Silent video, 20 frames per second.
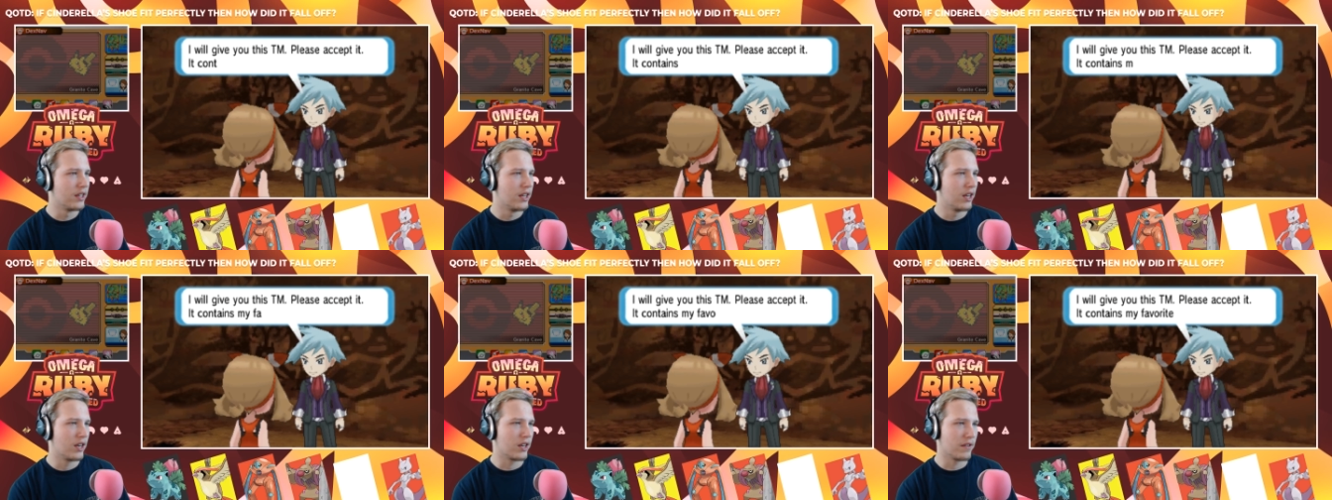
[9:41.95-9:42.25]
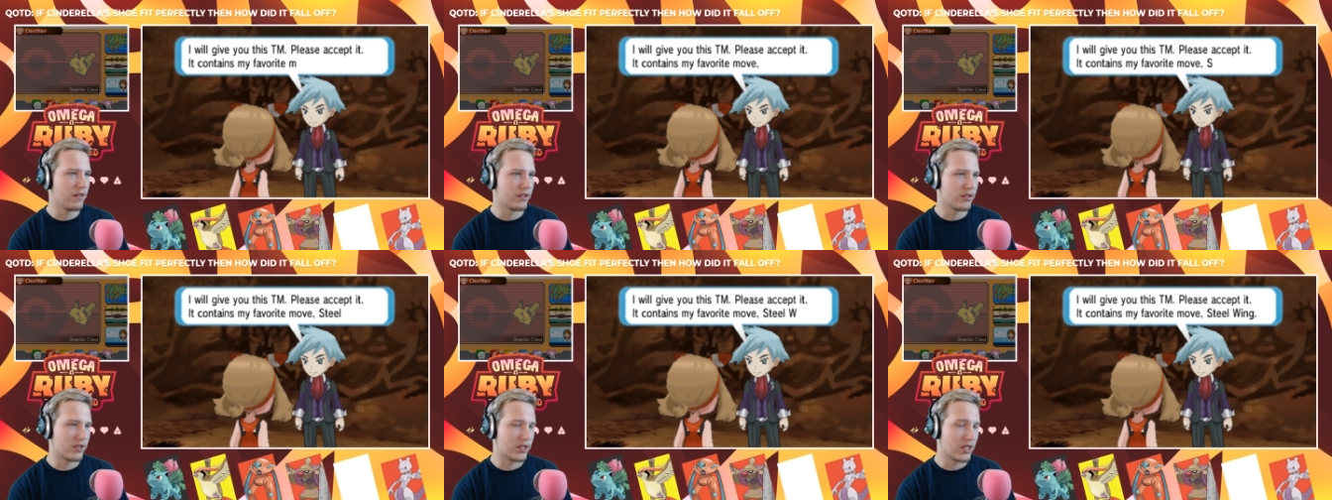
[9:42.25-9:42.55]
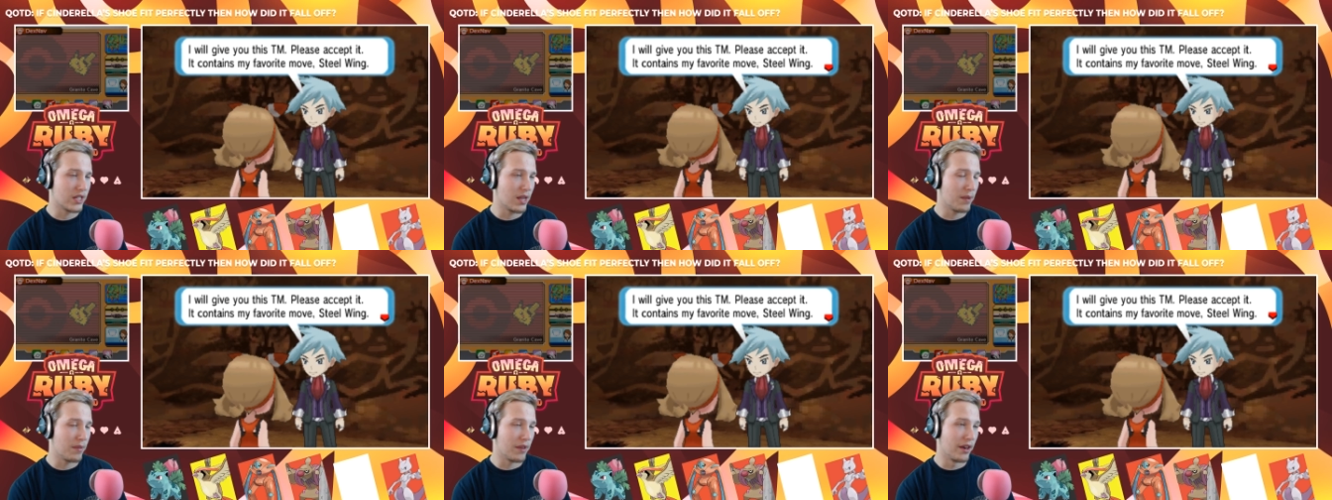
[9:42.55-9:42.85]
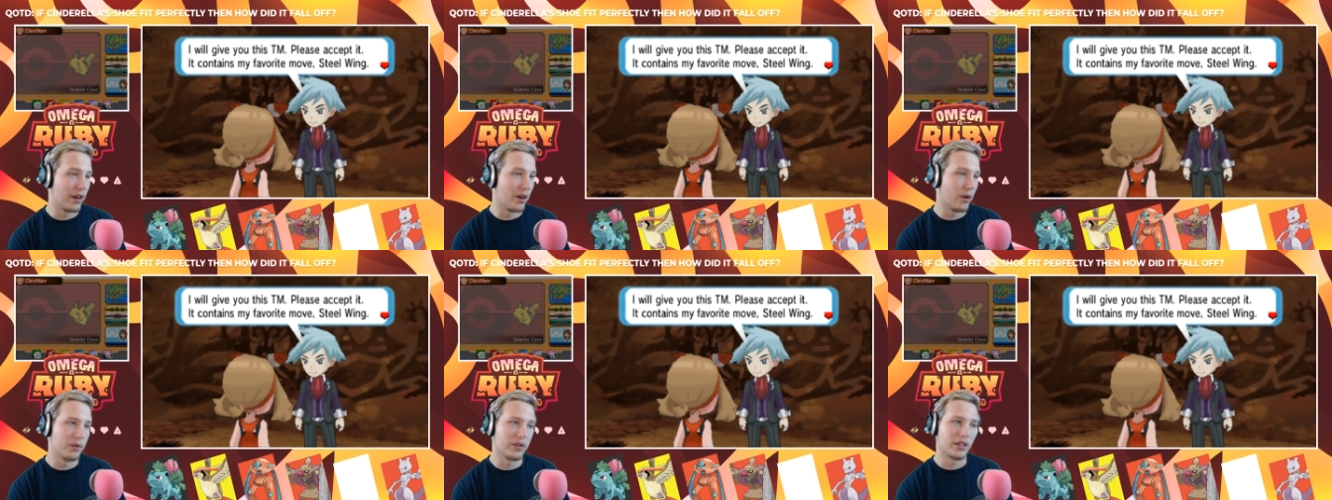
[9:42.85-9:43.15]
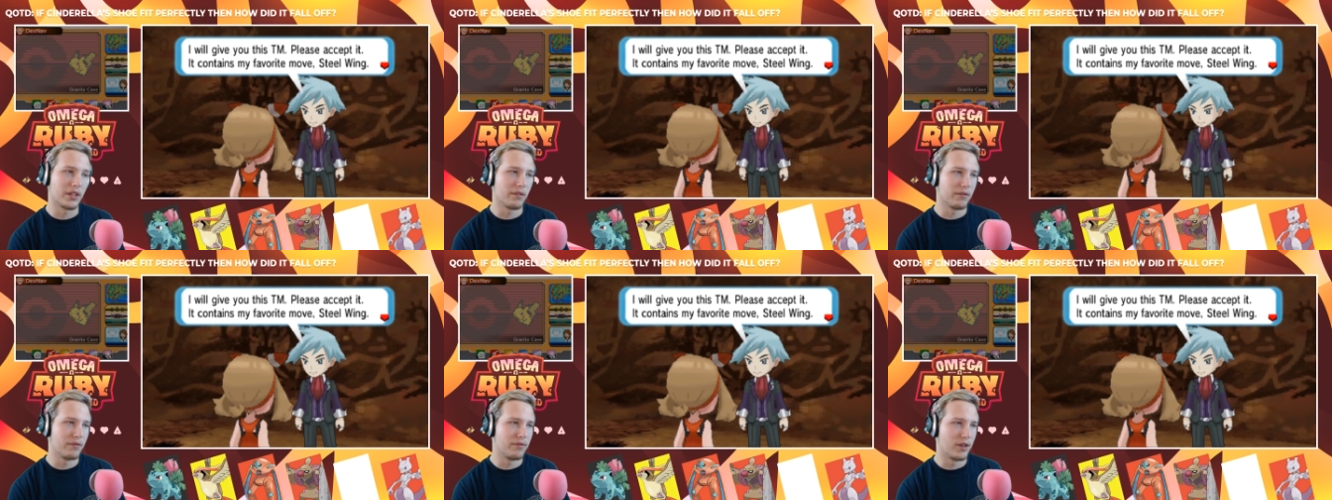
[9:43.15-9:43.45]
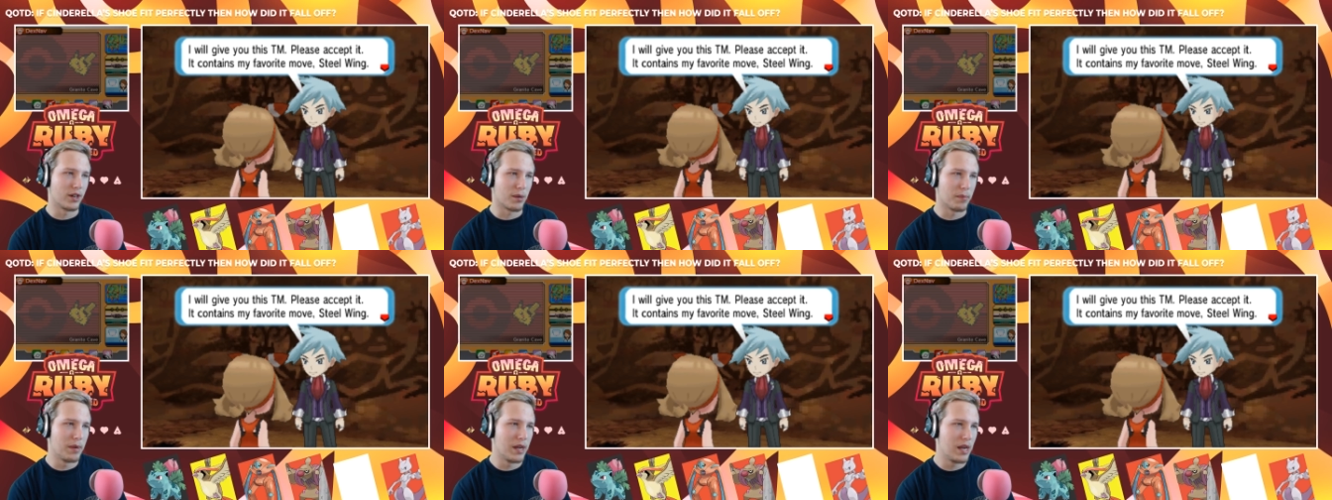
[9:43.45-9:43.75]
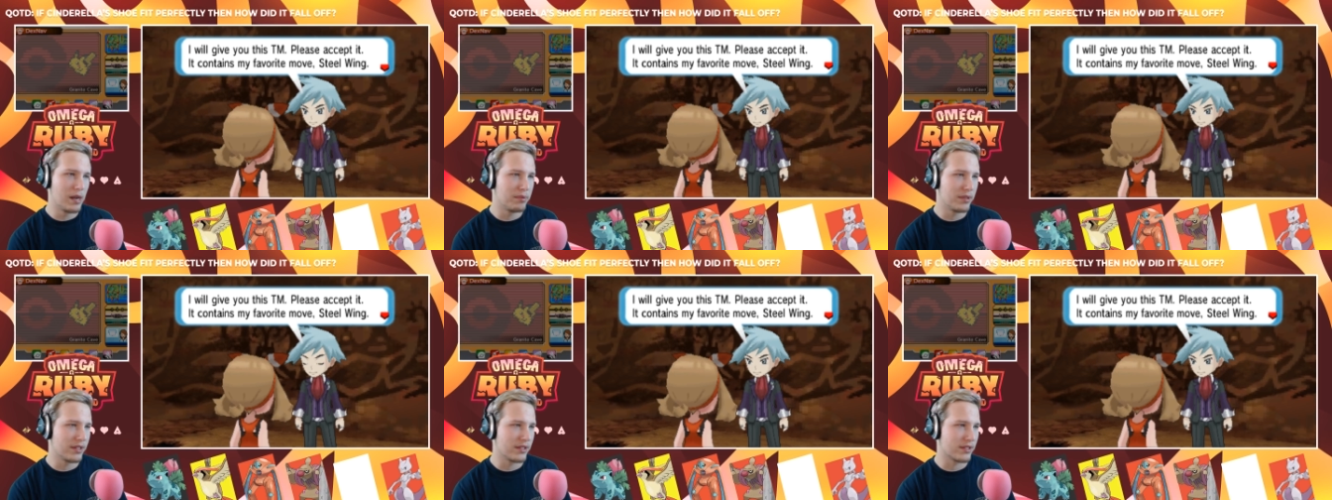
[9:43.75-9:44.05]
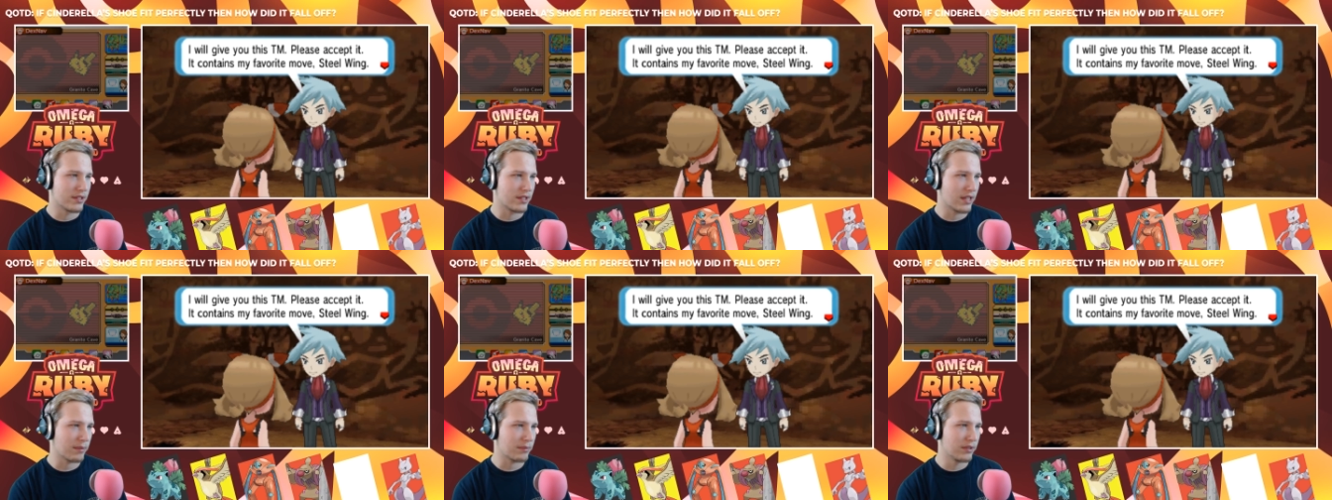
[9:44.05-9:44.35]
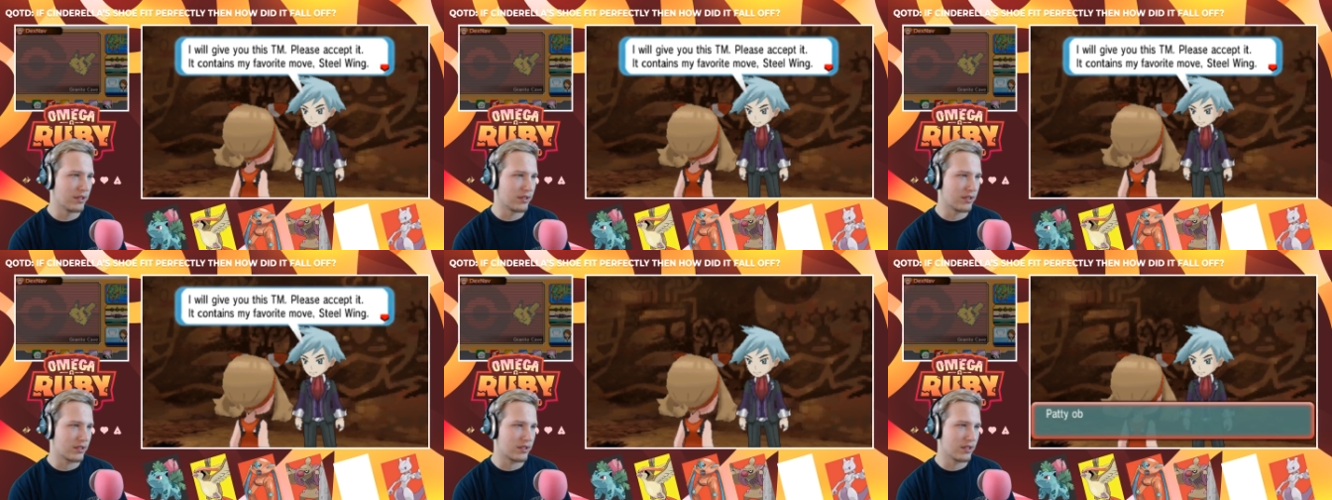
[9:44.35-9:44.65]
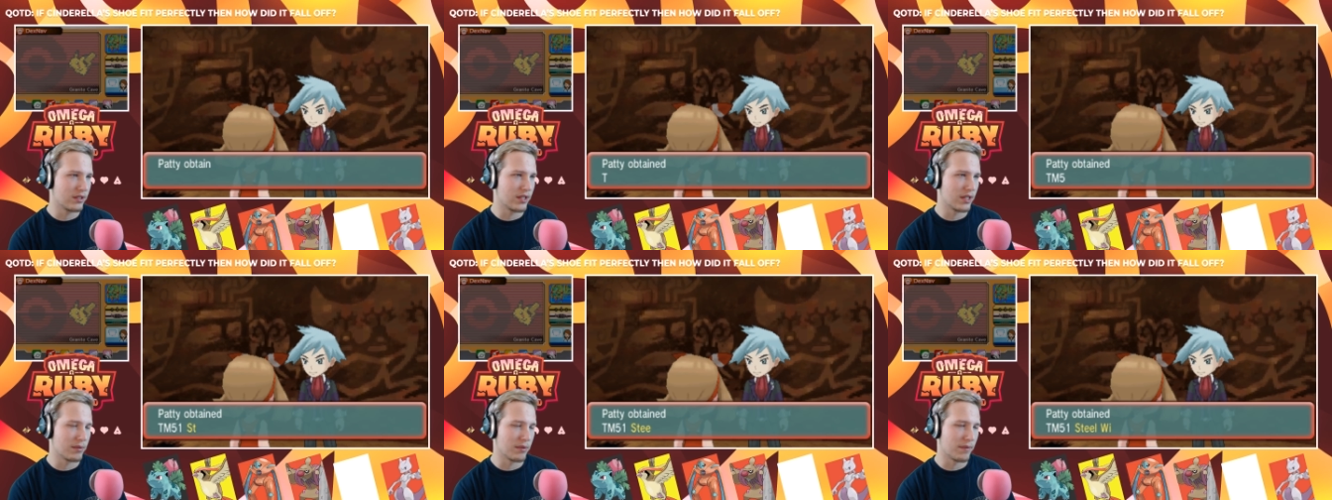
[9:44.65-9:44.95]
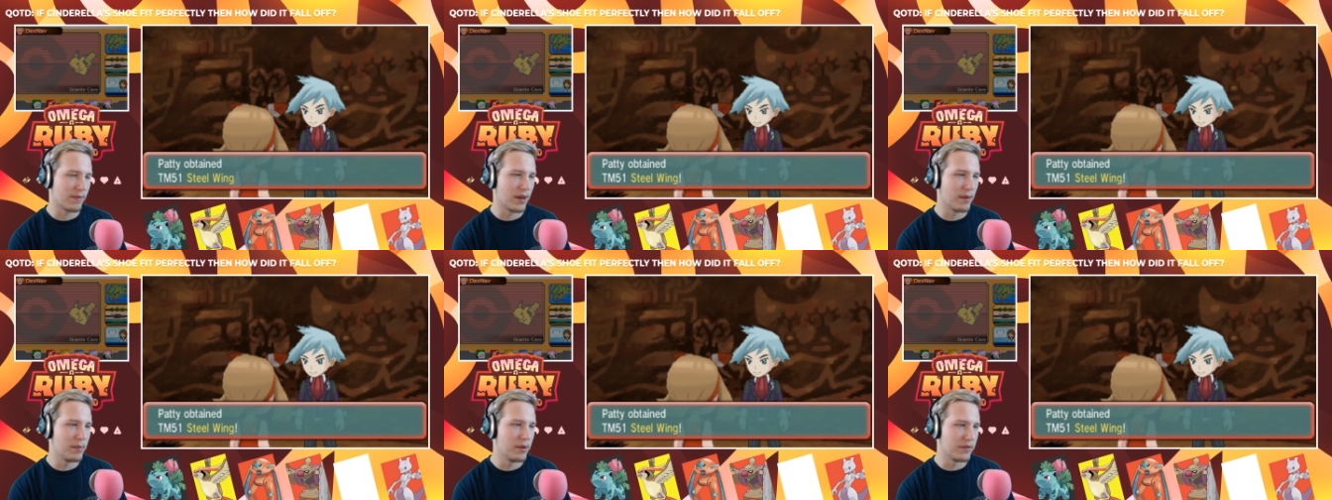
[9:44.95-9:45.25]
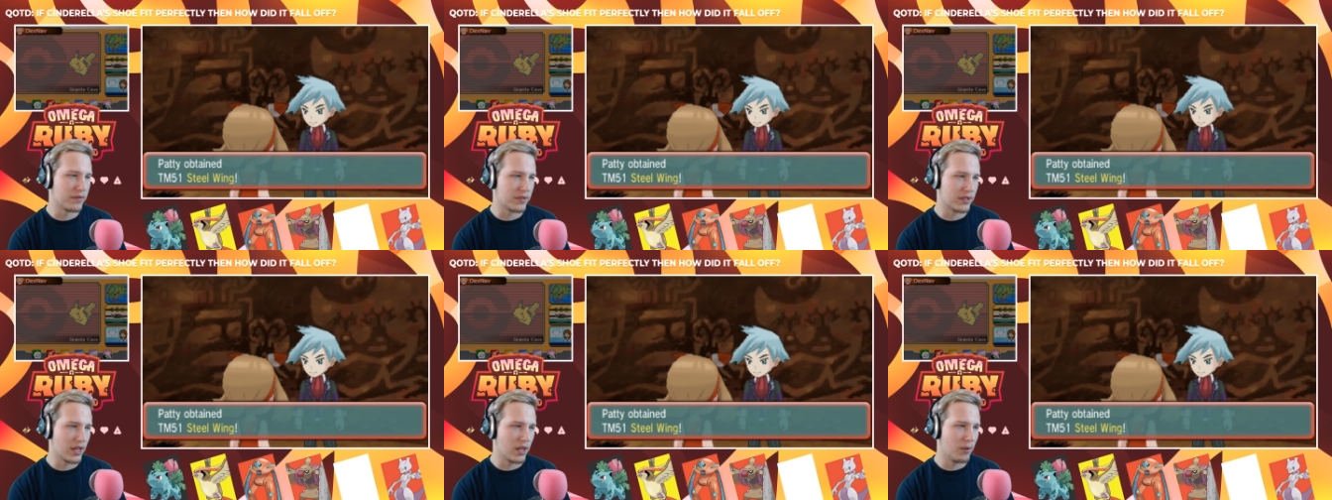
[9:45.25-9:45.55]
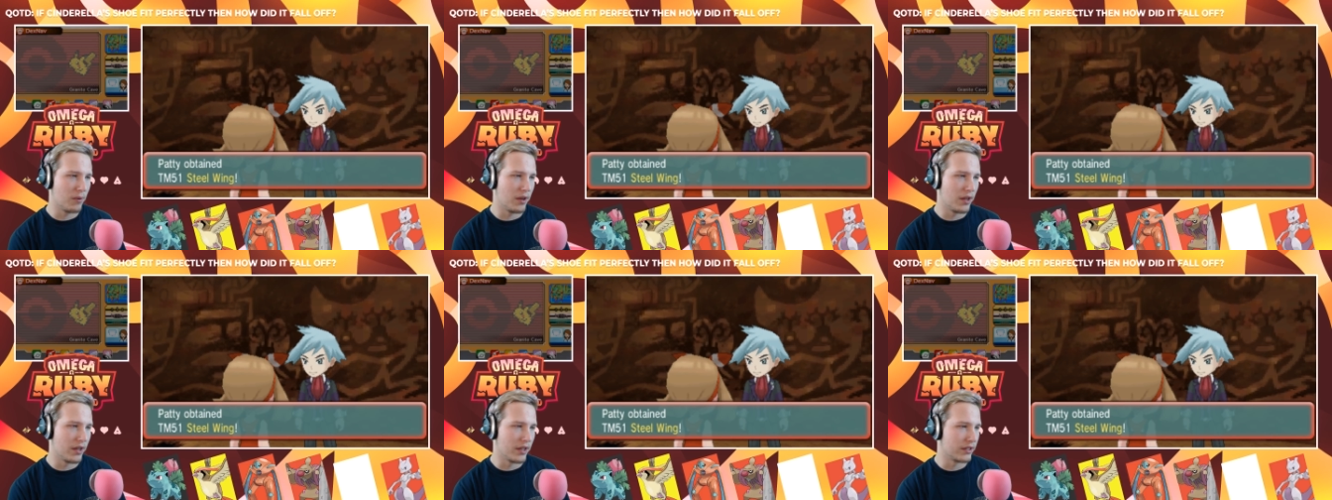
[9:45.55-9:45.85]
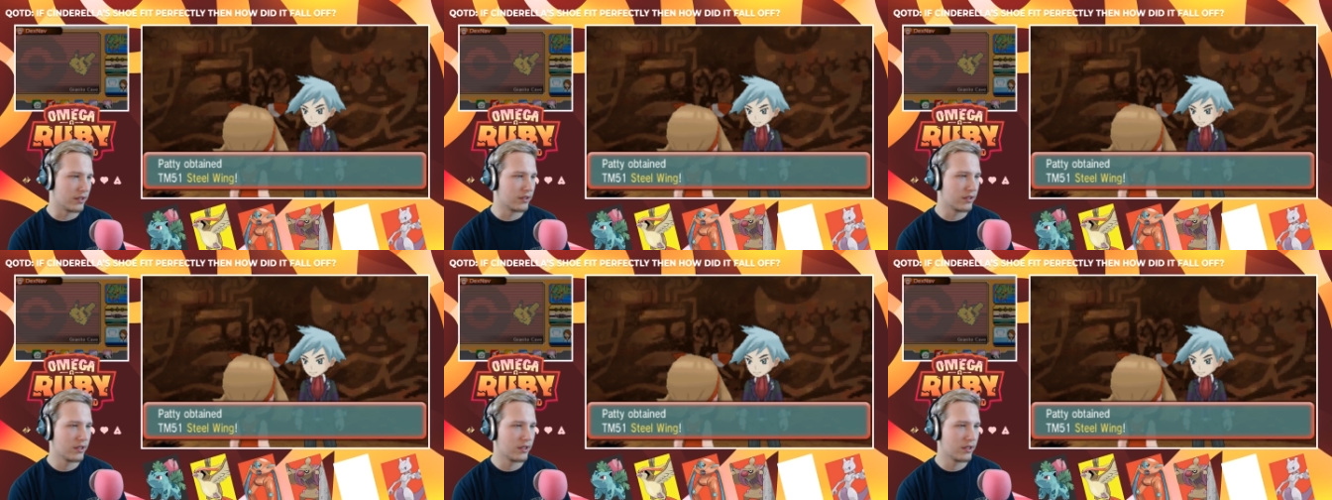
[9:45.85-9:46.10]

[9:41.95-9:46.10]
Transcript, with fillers: I'll give this TM that I don't really give a fuck about. Please accept it. Contains a fair move stairway.